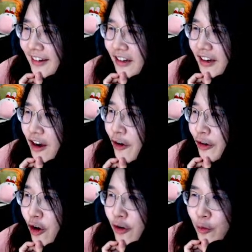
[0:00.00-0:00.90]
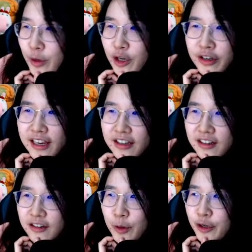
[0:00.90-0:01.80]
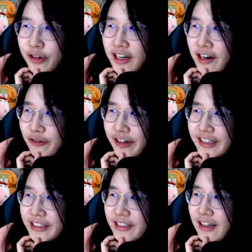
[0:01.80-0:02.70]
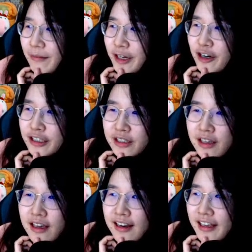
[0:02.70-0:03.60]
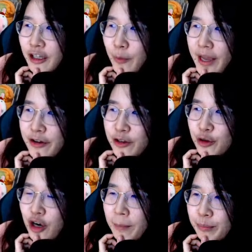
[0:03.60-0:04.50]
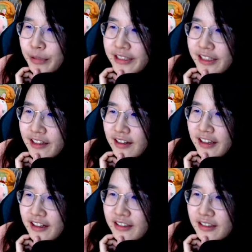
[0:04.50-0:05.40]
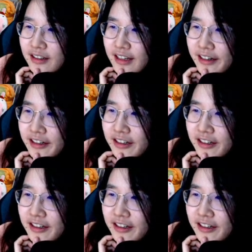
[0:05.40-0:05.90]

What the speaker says: Oh no, we don't need her face because later we are going to drop pieces later.